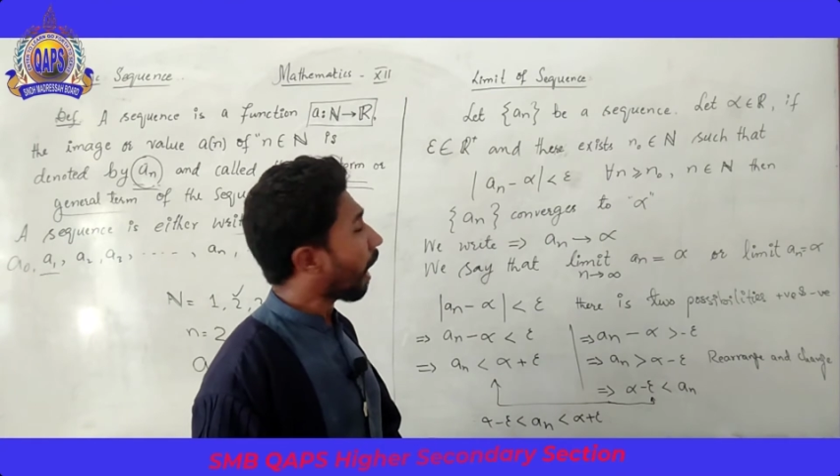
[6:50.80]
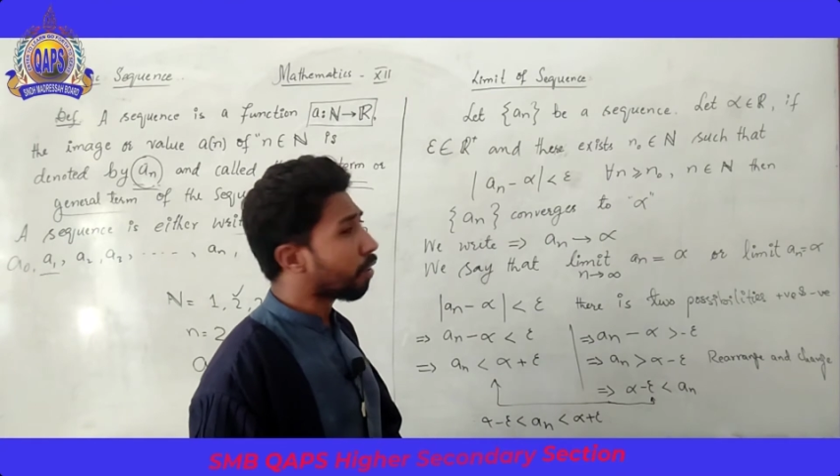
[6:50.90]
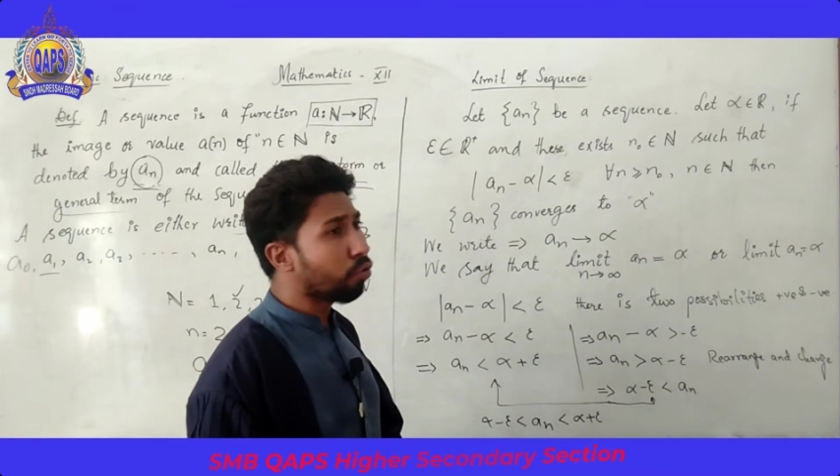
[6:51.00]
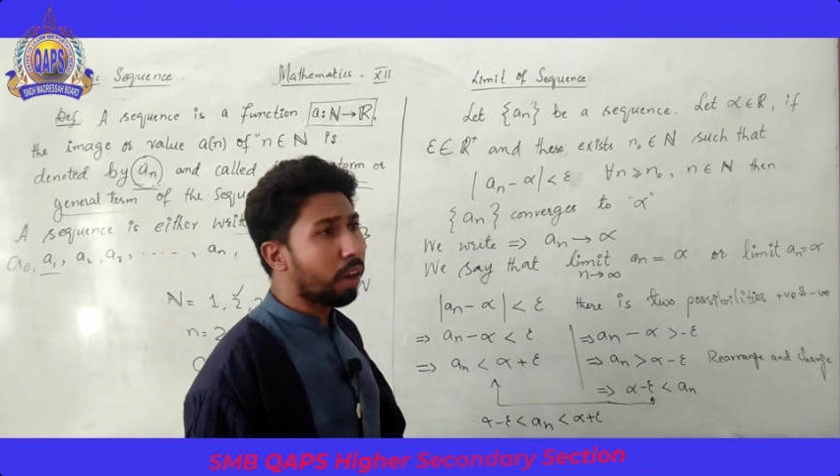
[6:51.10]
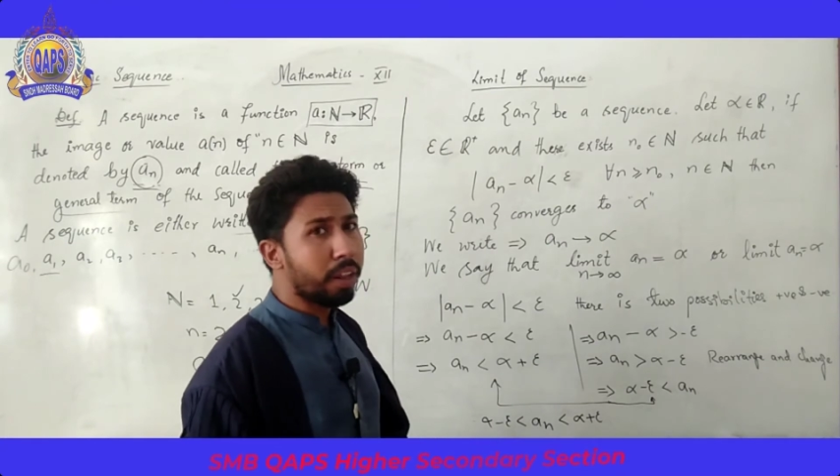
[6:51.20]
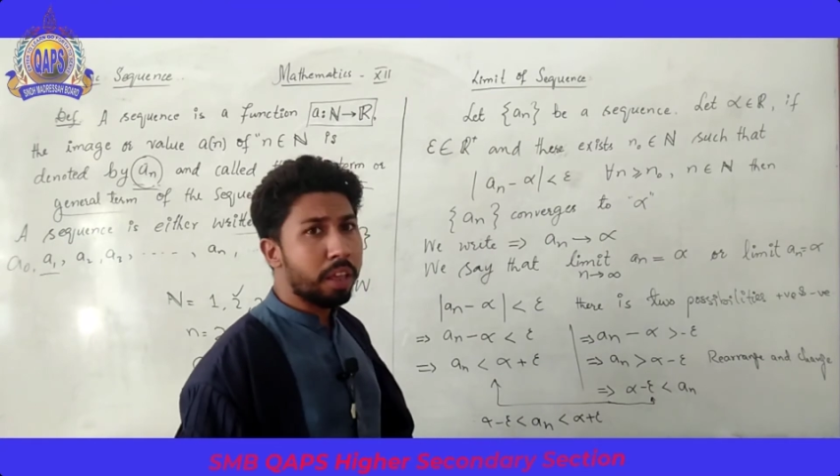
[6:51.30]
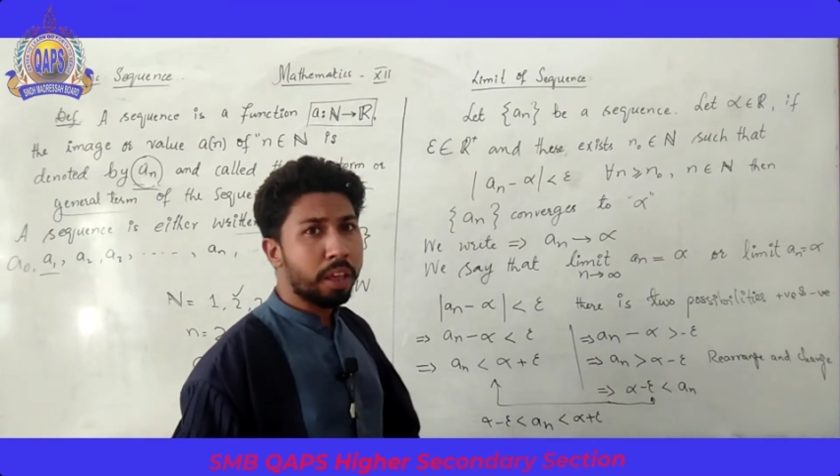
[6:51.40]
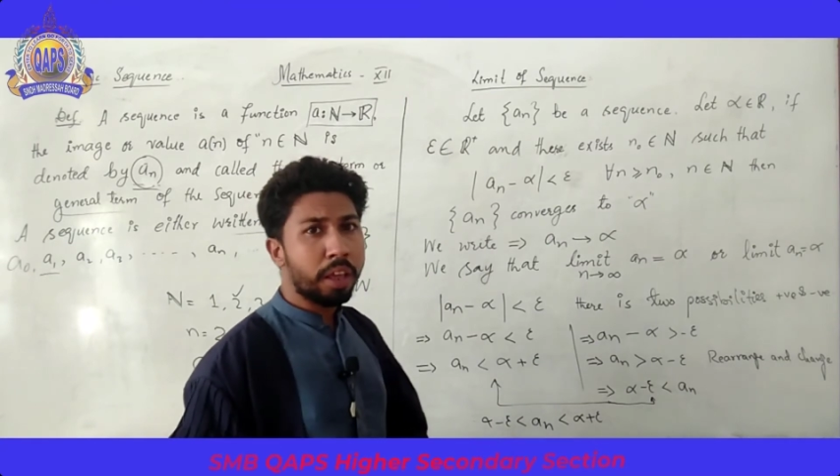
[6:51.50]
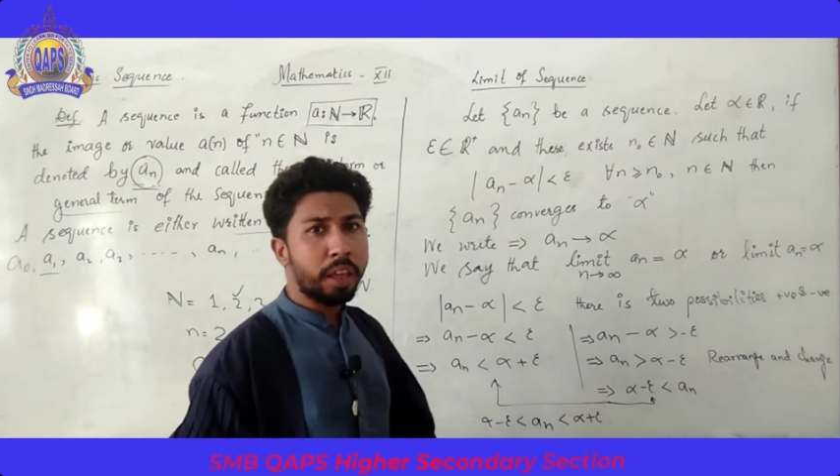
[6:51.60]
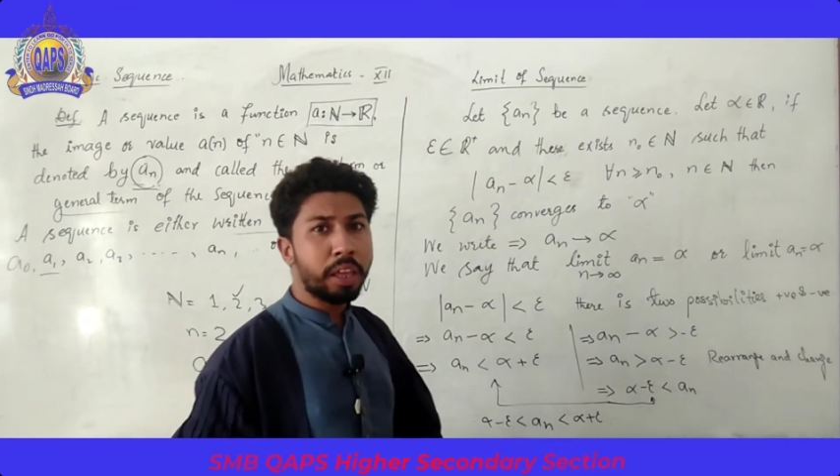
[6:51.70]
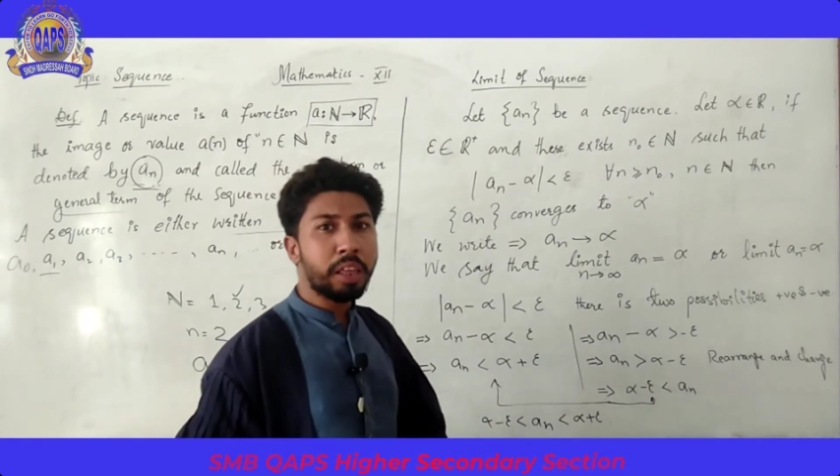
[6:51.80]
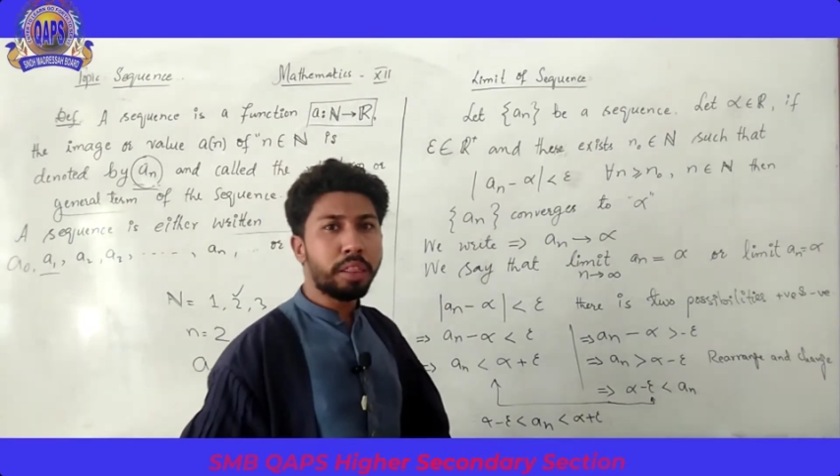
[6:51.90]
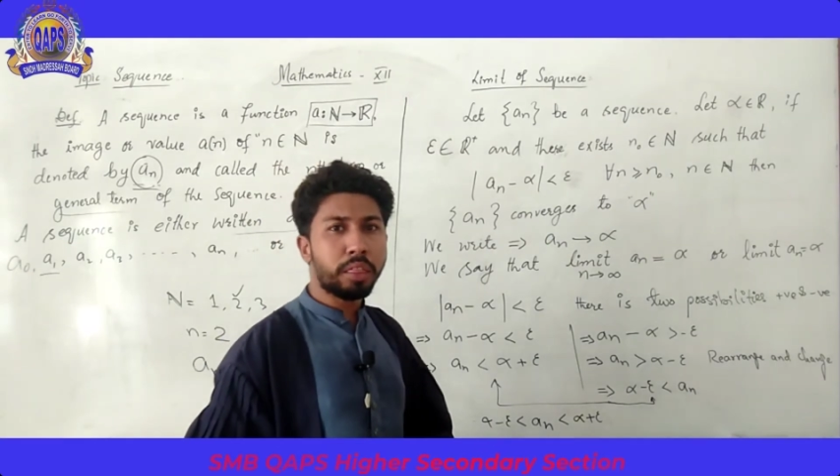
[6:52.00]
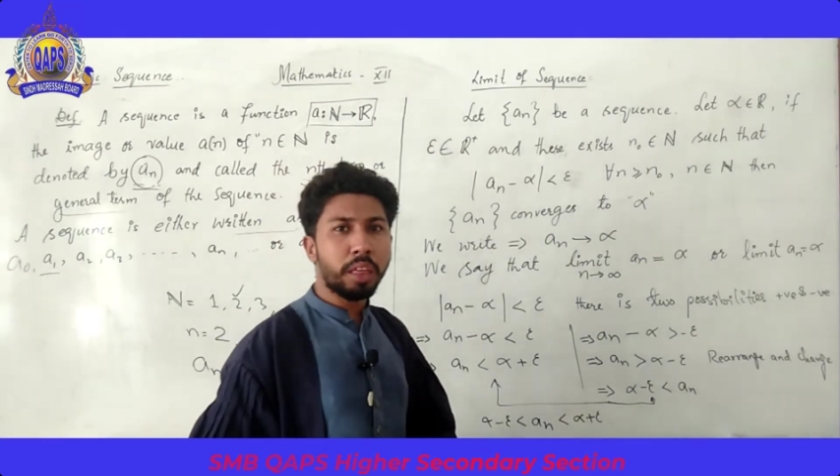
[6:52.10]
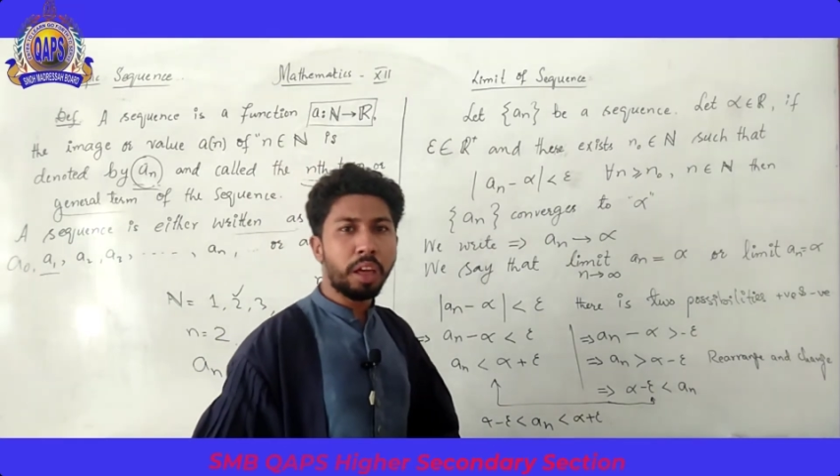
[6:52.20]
actually is